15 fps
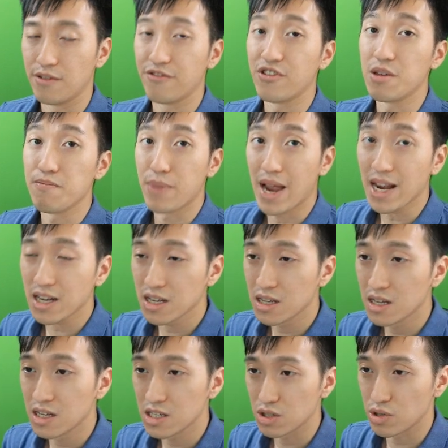feedback
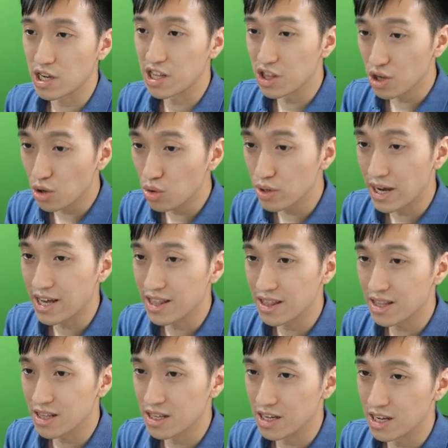so they know
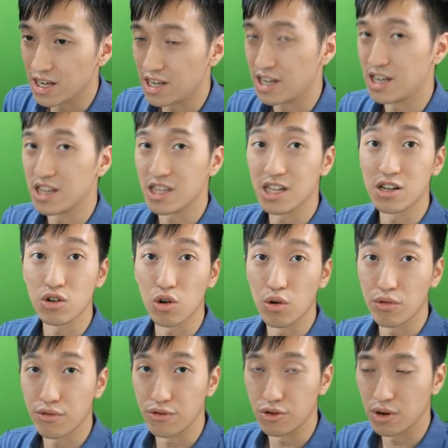that it didn't
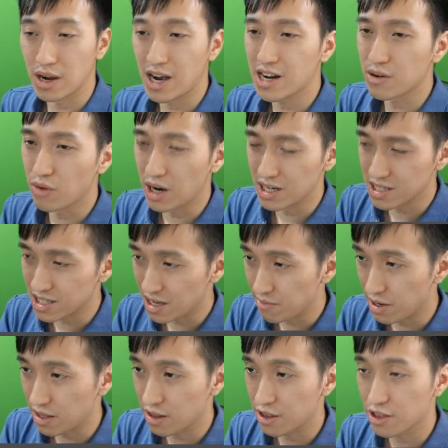go through. Otherwise, they
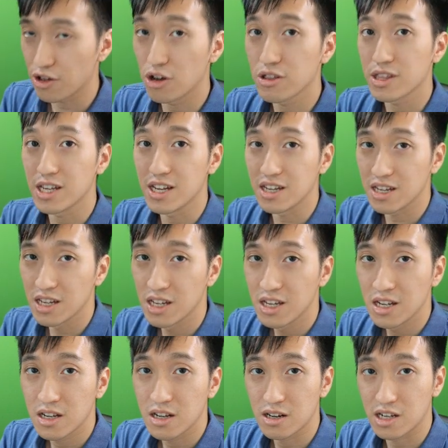might thought they
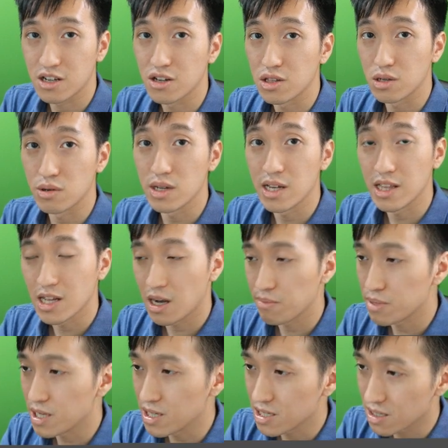clicked onto it and
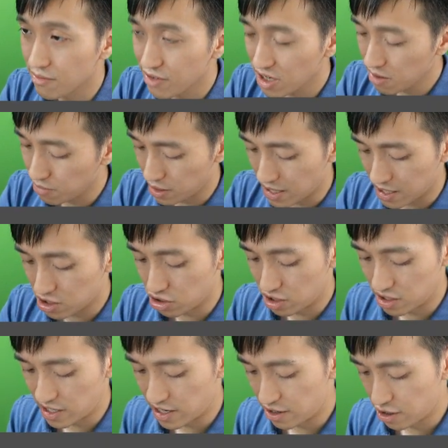updated something, but actually they